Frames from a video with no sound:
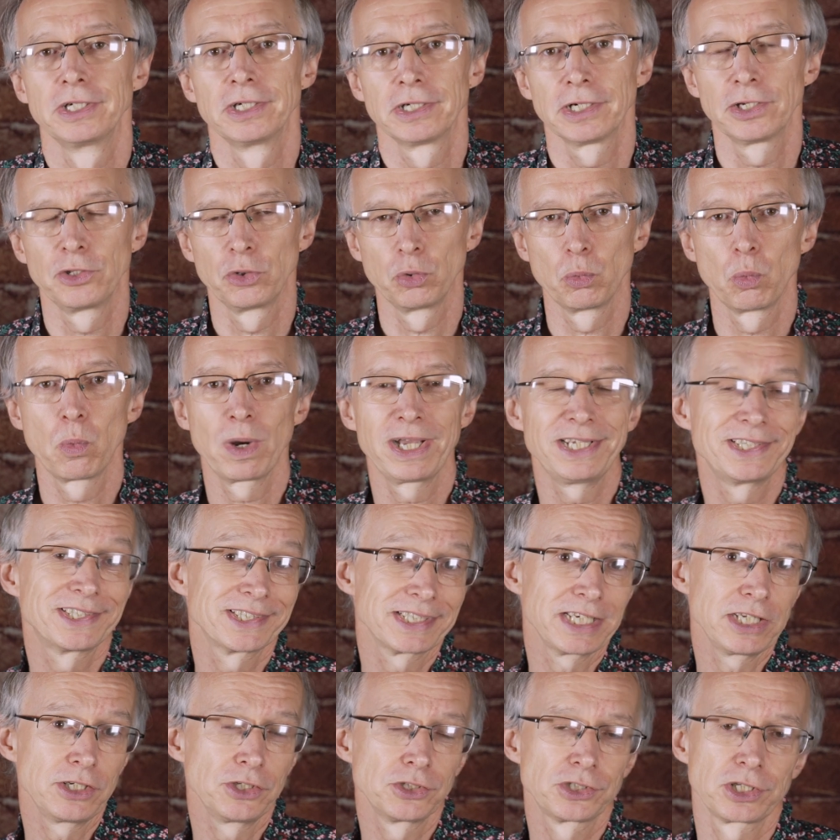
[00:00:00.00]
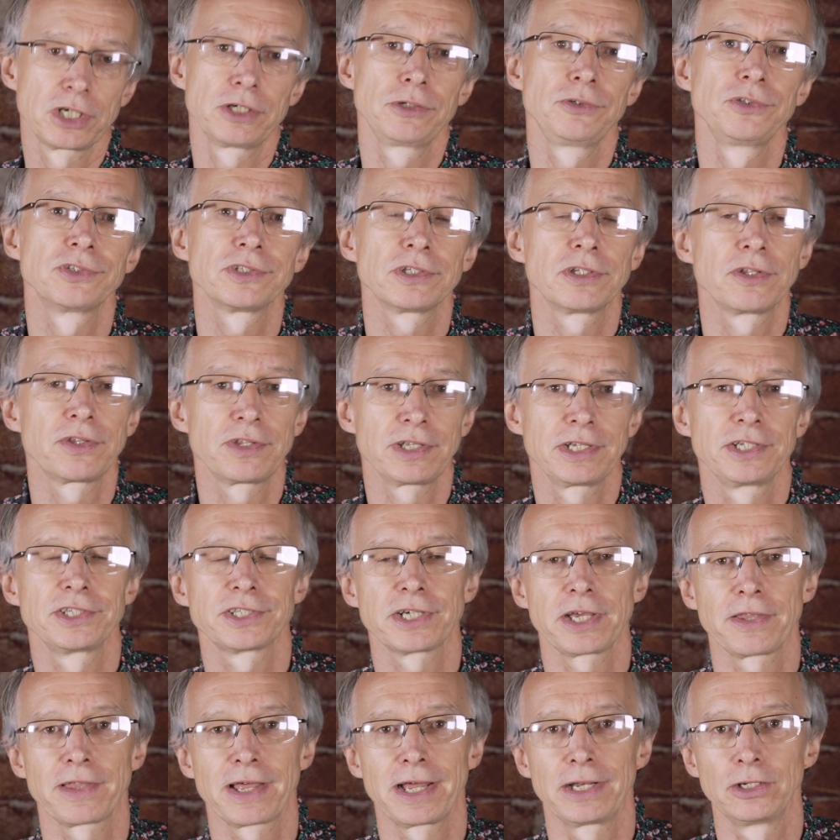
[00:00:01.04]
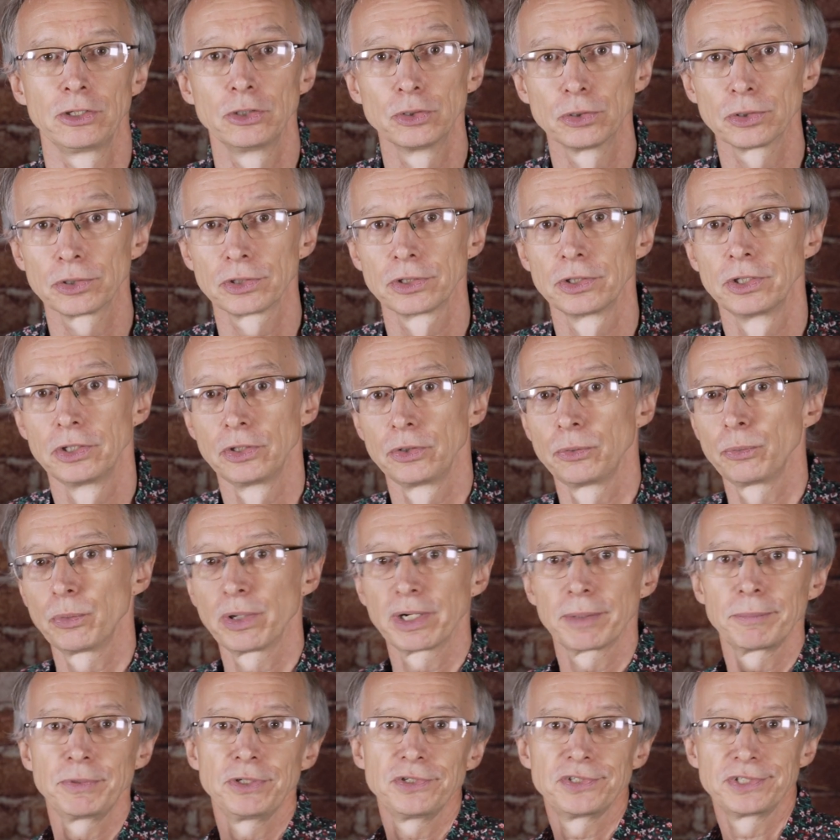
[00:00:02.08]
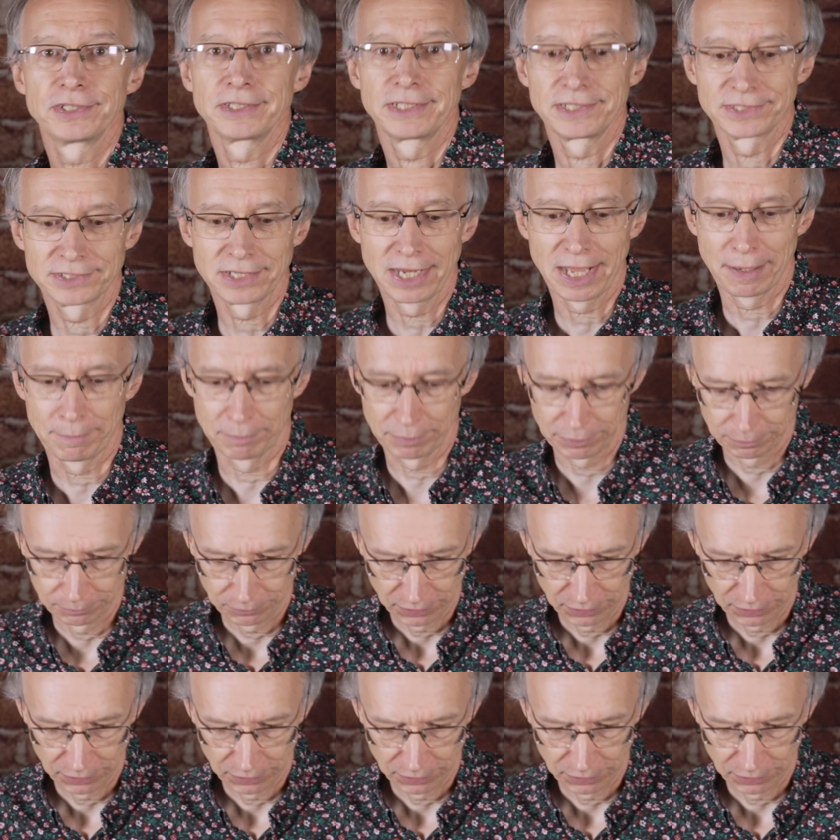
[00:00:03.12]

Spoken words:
and the way skin tones and things like that look when I'm using this lamp.